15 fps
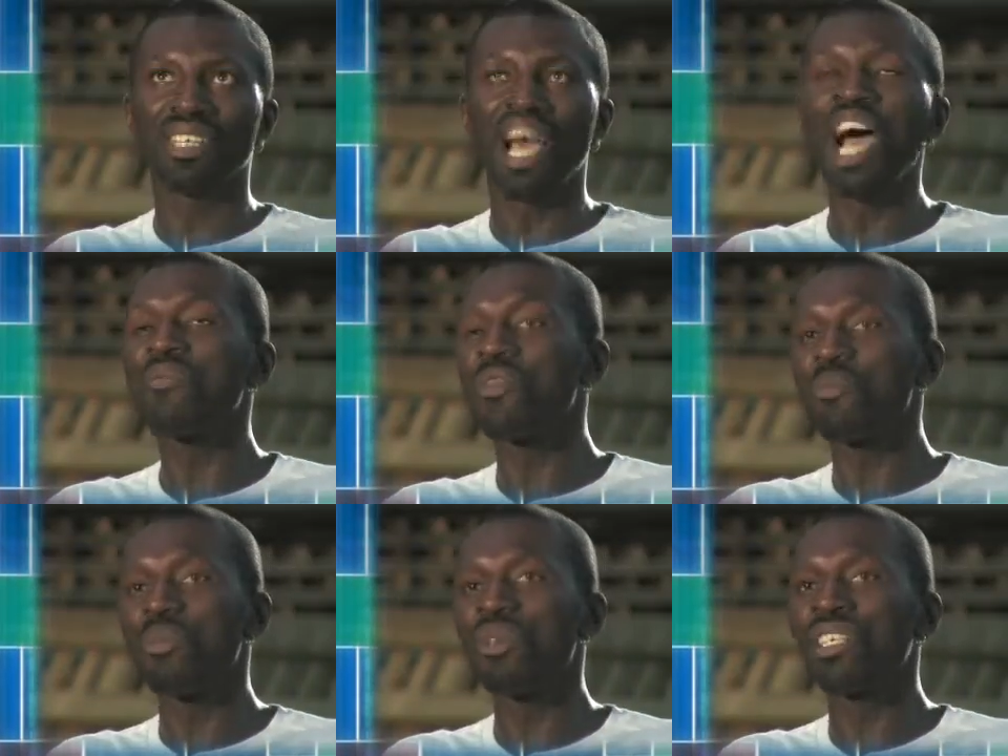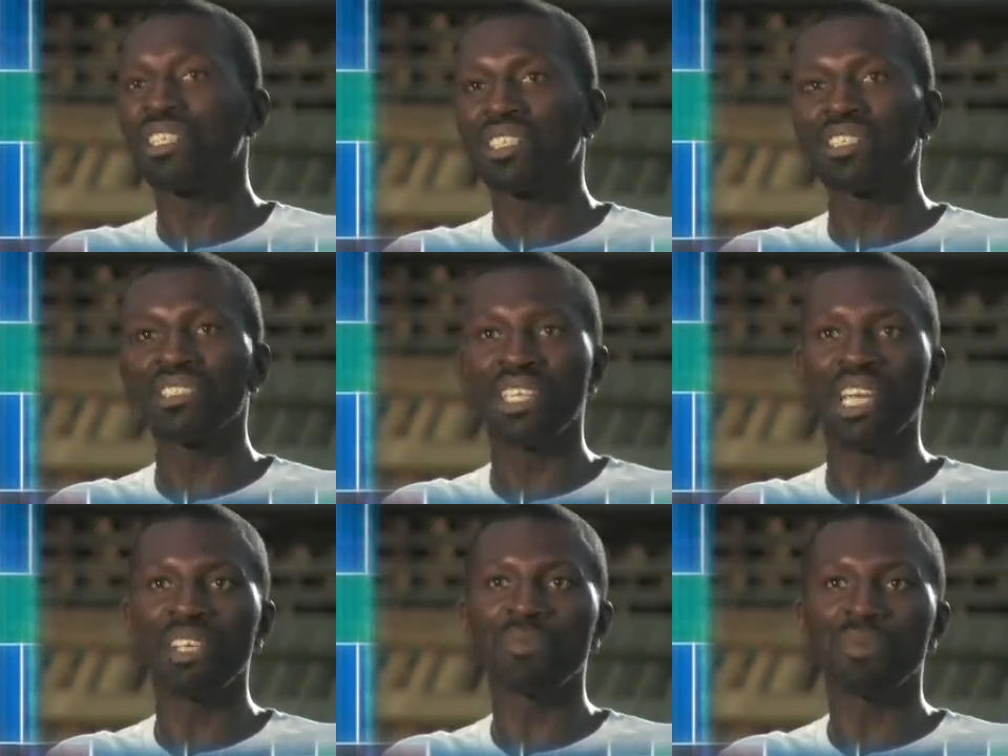I'm a pretty
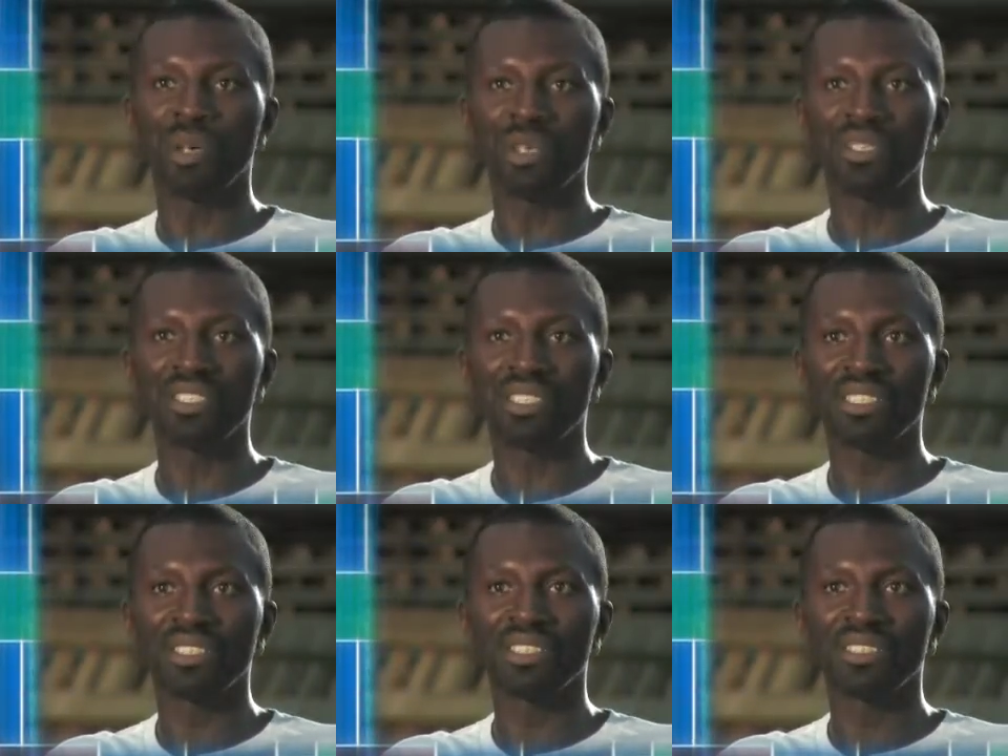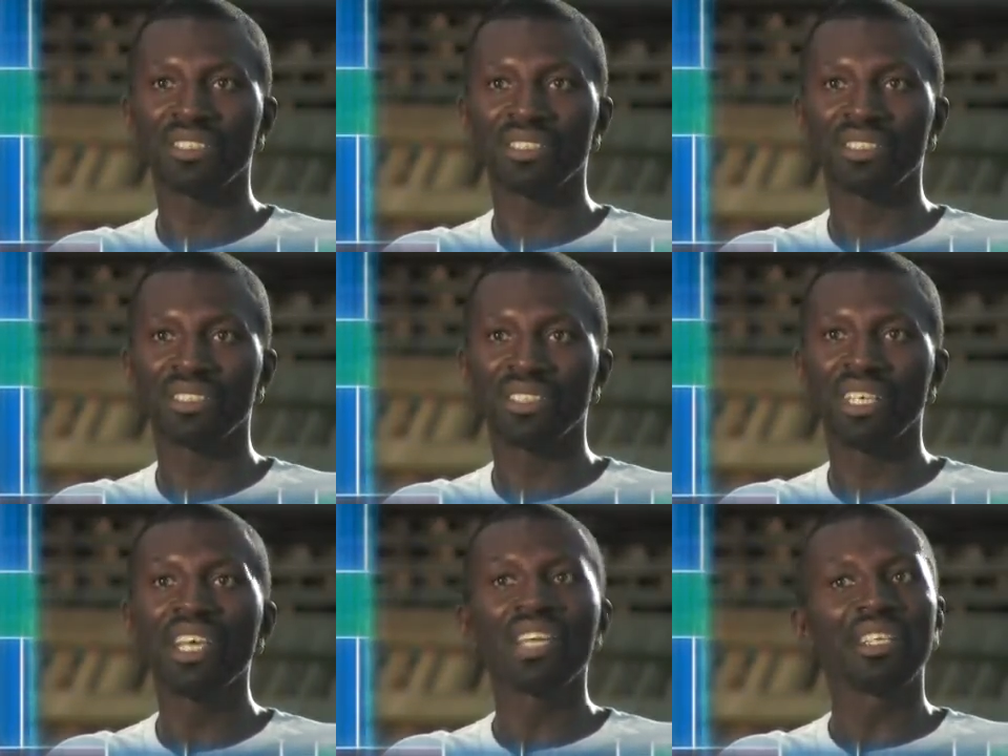content person.
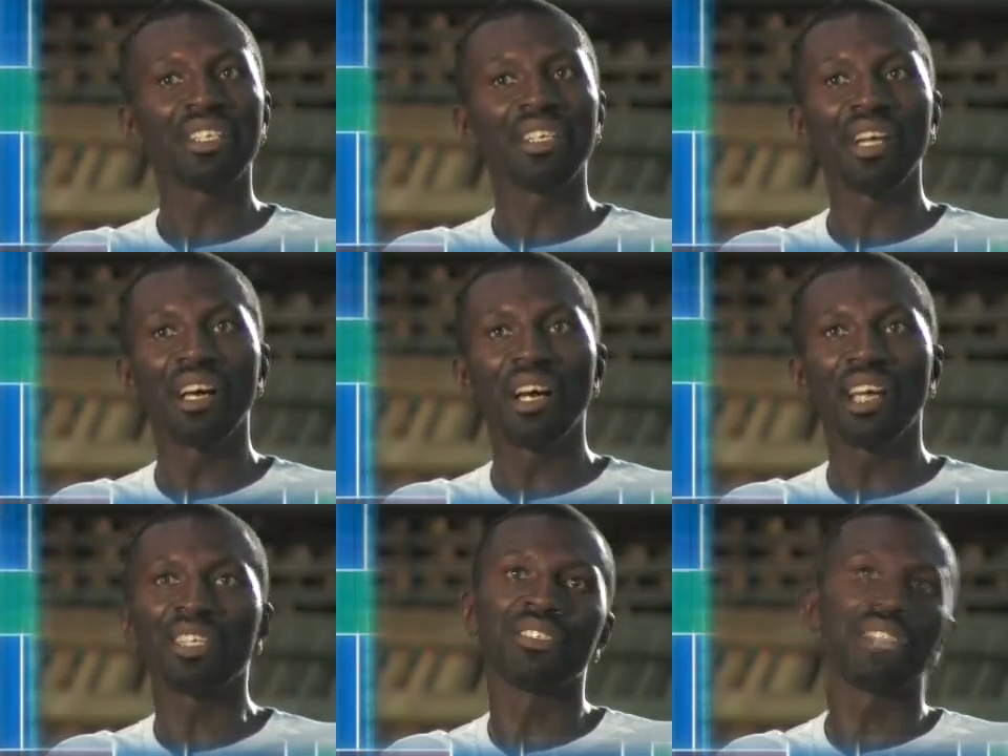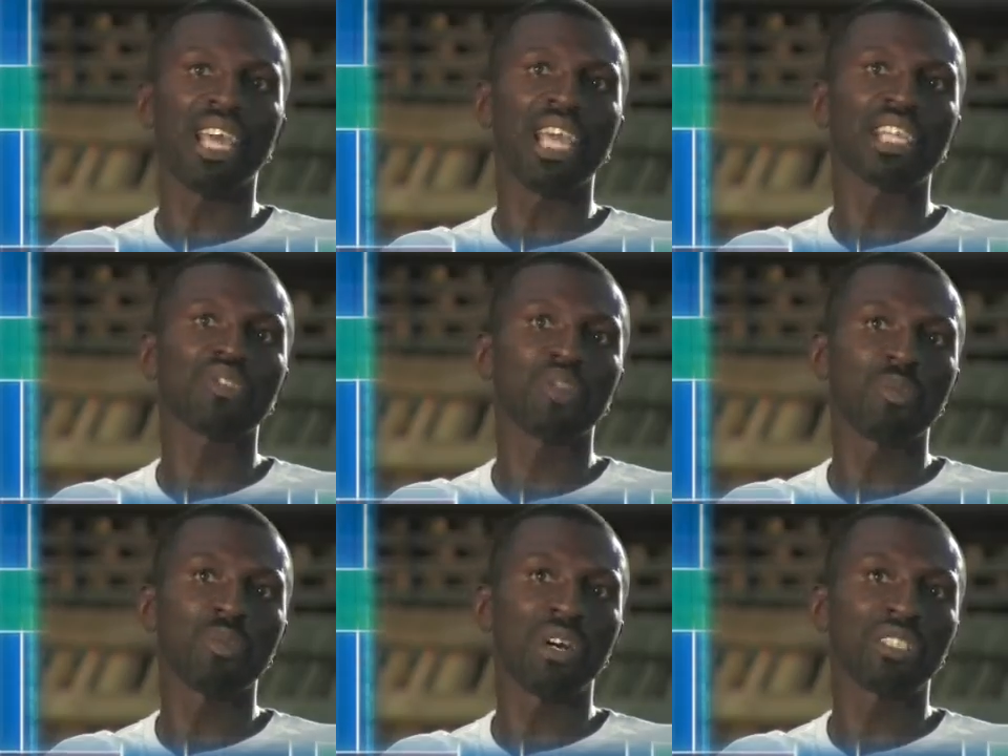You know, I don't ask
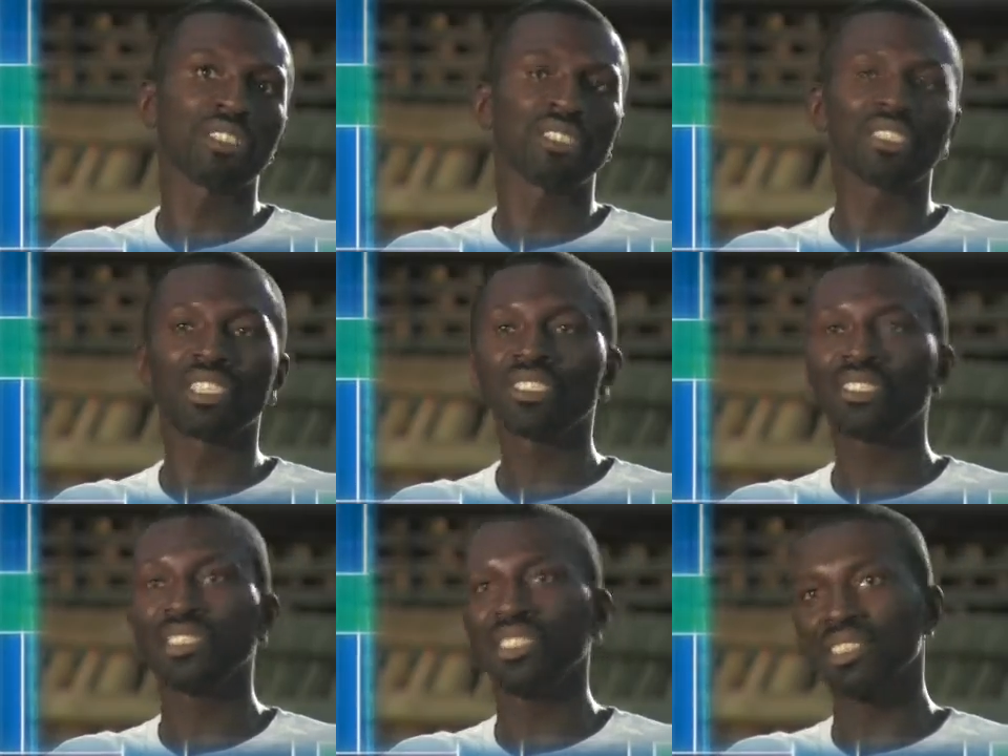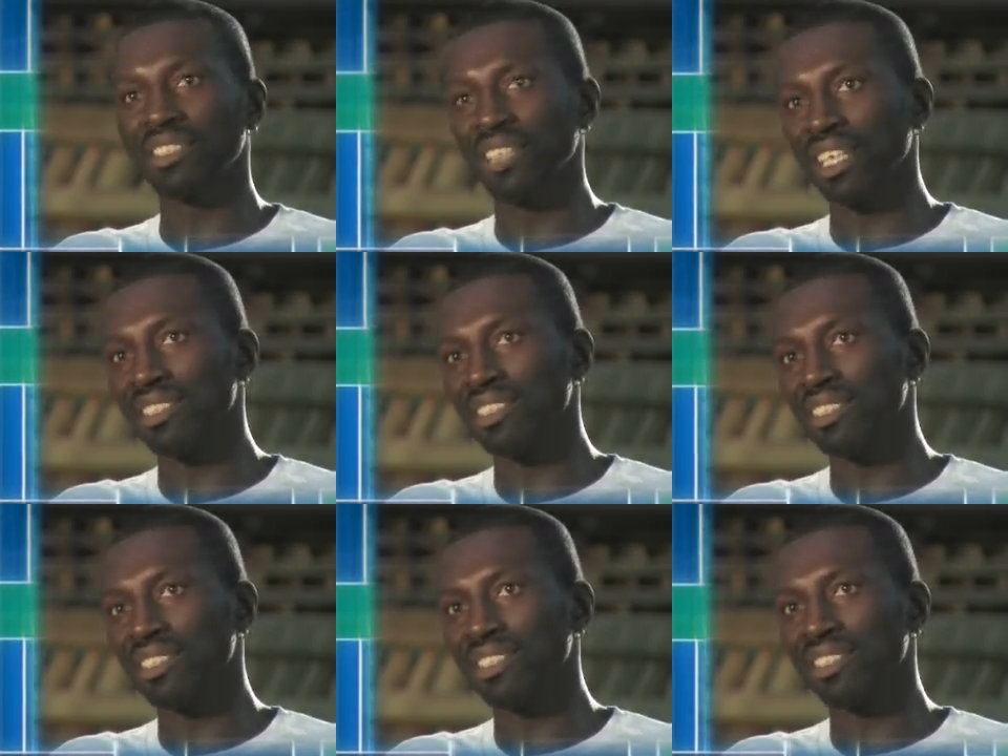for much, just the
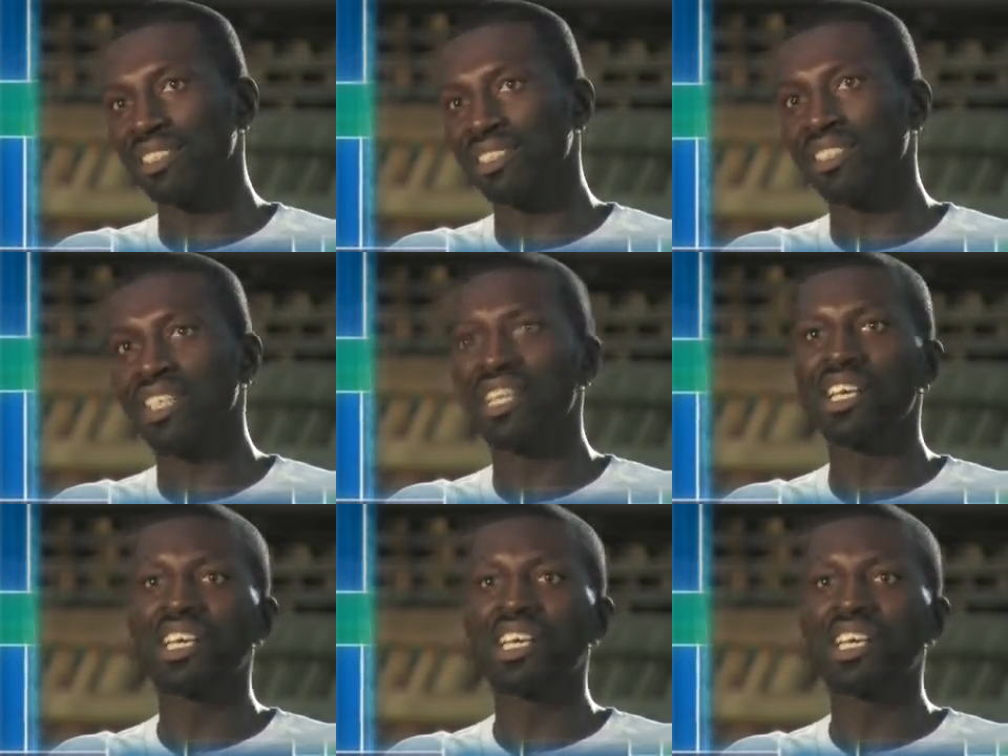necessities.